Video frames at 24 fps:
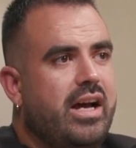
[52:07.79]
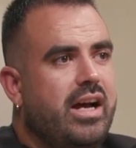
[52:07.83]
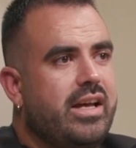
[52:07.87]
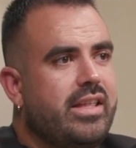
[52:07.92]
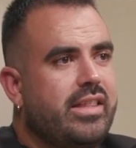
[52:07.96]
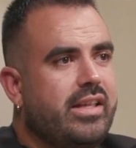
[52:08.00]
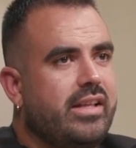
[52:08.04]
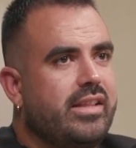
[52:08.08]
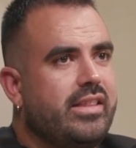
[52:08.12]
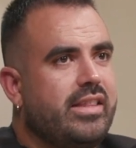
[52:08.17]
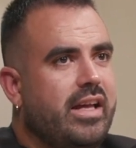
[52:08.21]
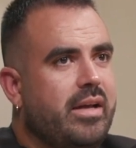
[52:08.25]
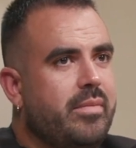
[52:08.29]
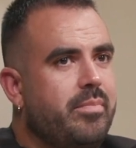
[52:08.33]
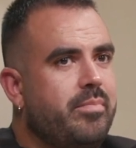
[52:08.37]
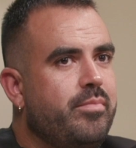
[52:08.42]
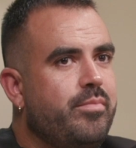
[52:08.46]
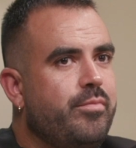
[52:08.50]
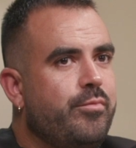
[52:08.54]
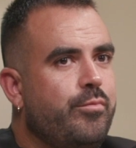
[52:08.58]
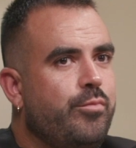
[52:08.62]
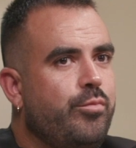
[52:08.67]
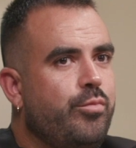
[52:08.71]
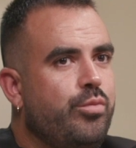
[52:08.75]
I think that
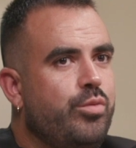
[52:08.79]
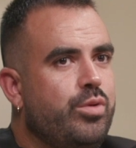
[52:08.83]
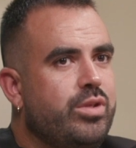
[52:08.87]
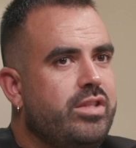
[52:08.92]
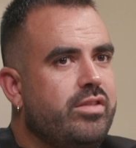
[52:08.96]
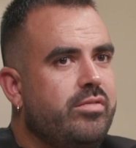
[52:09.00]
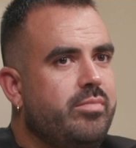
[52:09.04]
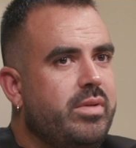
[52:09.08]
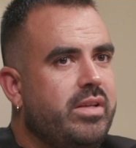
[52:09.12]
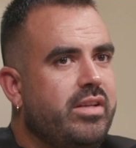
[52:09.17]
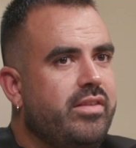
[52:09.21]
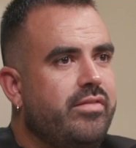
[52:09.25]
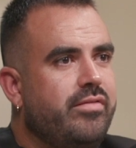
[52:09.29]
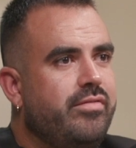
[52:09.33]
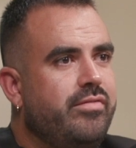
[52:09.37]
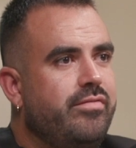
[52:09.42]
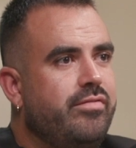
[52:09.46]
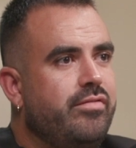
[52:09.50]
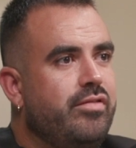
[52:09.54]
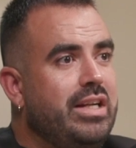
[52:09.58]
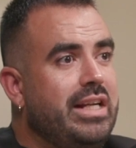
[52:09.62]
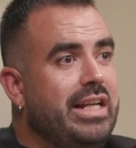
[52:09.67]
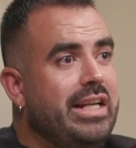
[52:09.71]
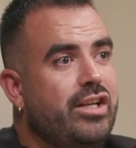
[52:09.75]
would have been a
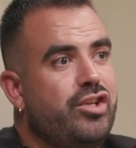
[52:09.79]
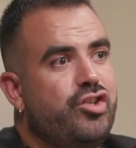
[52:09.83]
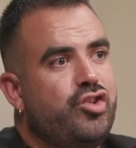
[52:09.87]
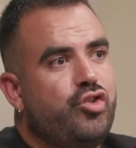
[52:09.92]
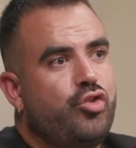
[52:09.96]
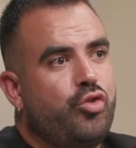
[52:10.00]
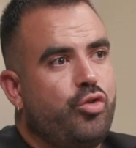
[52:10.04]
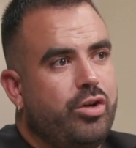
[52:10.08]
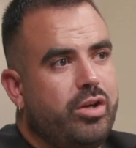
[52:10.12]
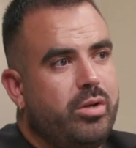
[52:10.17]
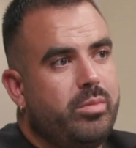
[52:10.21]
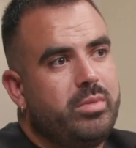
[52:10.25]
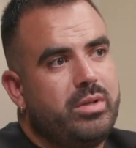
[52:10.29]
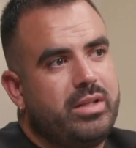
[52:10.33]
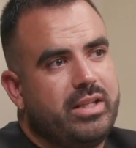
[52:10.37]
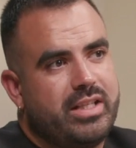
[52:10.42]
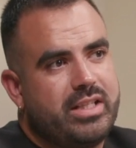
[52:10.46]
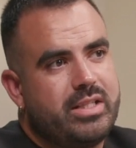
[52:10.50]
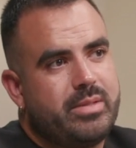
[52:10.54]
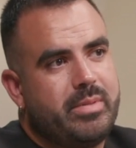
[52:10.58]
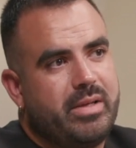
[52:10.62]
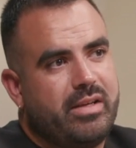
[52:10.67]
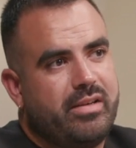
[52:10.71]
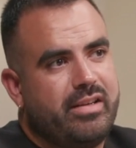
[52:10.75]
really enjoyable
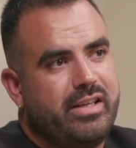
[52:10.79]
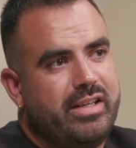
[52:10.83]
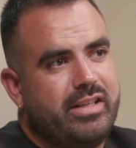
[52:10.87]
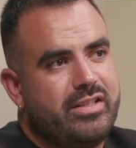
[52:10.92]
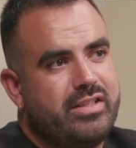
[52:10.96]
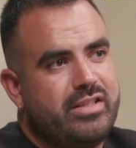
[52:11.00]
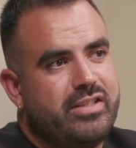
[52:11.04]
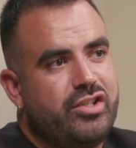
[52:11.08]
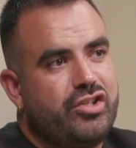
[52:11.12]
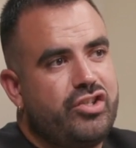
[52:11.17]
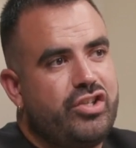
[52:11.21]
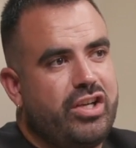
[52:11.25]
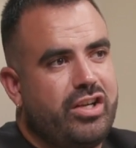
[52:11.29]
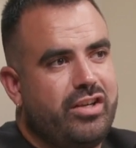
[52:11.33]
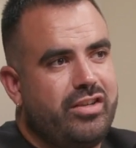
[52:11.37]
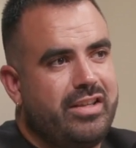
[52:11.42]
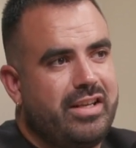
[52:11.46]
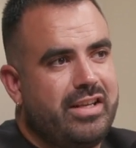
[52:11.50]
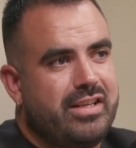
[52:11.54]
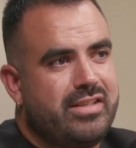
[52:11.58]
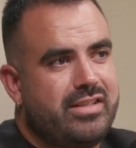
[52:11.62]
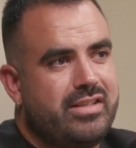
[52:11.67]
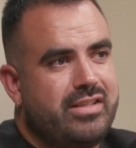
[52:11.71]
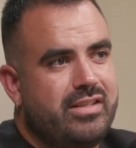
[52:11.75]
experience to share
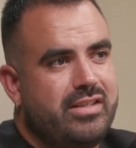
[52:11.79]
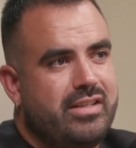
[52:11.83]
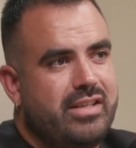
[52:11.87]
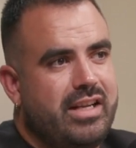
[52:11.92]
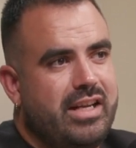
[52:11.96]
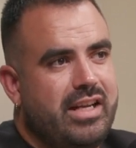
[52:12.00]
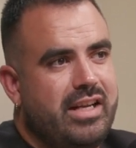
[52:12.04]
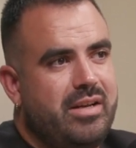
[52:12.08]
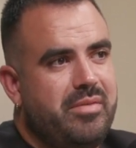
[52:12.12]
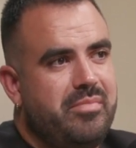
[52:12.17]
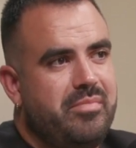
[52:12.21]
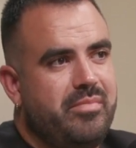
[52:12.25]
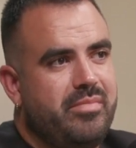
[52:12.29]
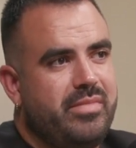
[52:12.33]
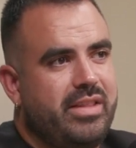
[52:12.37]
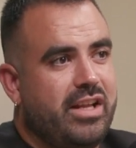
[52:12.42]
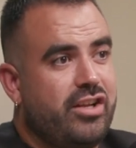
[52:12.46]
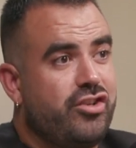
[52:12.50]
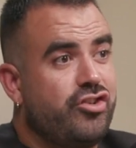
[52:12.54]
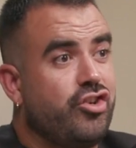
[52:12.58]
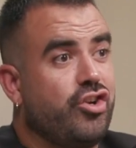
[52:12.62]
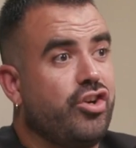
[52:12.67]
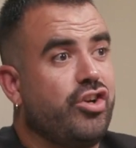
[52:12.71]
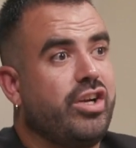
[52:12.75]
that
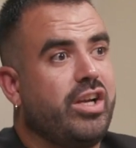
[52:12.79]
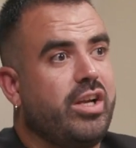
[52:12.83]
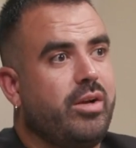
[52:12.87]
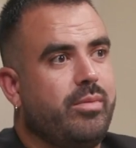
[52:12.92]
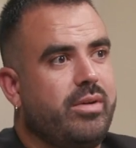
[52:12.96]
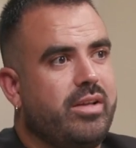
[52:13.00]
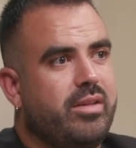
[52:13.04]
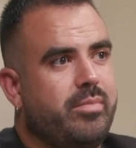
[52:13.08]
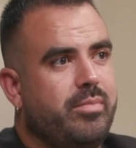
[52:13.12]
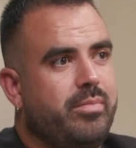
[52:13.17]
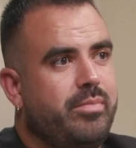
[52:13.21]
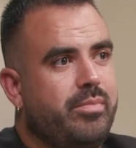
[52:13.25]
that journey with.